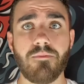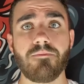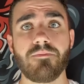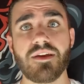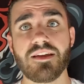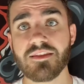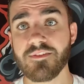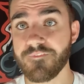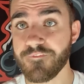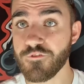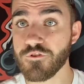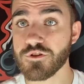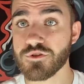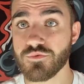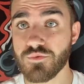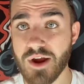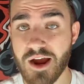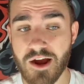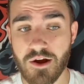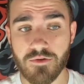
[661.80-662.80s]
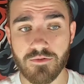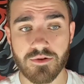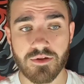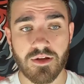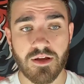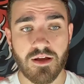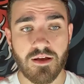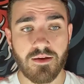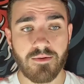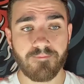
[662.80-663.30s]
in the first round.
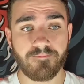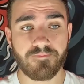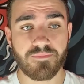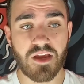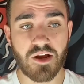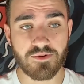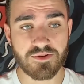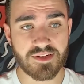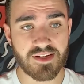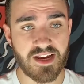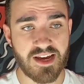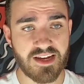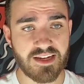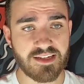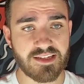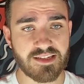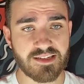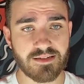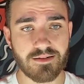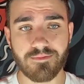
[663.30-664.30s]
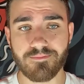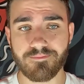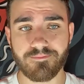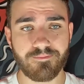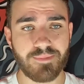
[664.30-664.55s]
That was nice.